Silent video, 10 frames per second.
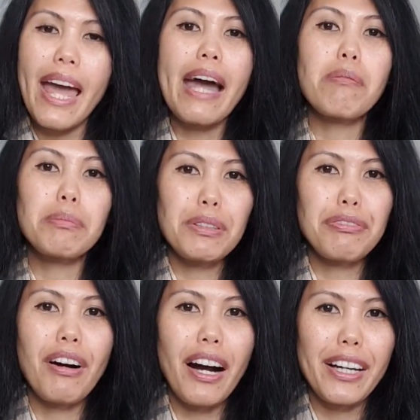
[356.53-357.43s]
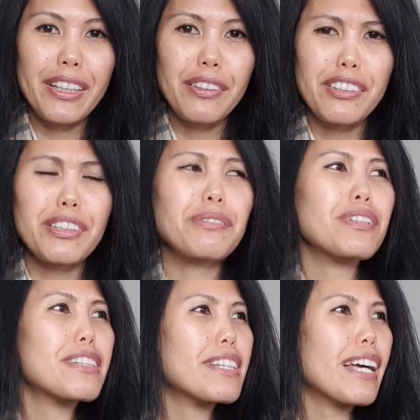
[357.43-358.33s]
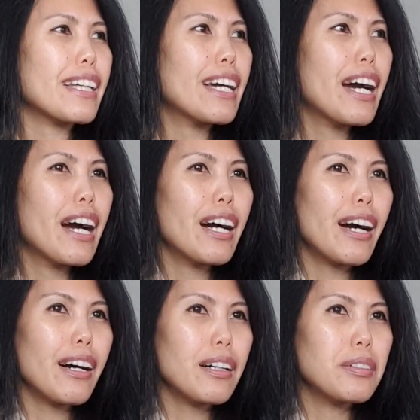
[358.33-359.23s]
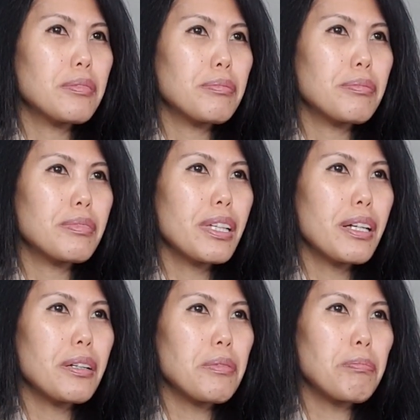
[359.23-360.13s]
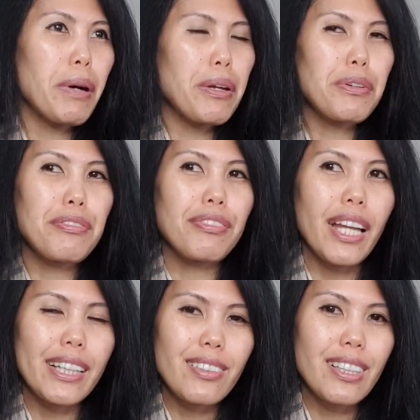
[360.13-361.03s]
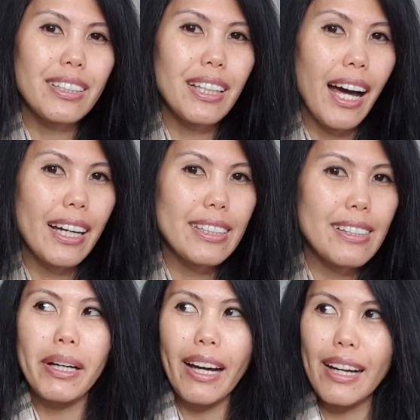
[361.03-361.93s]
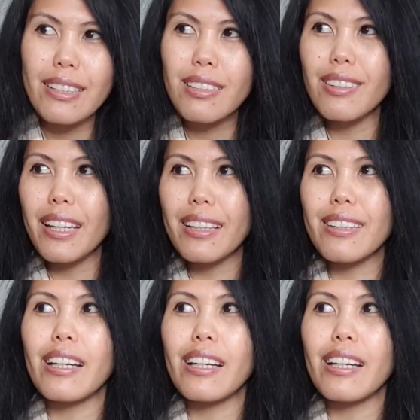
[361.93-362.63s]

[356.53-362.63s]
amplify, or you would say, um, by reflecting light, my eyes think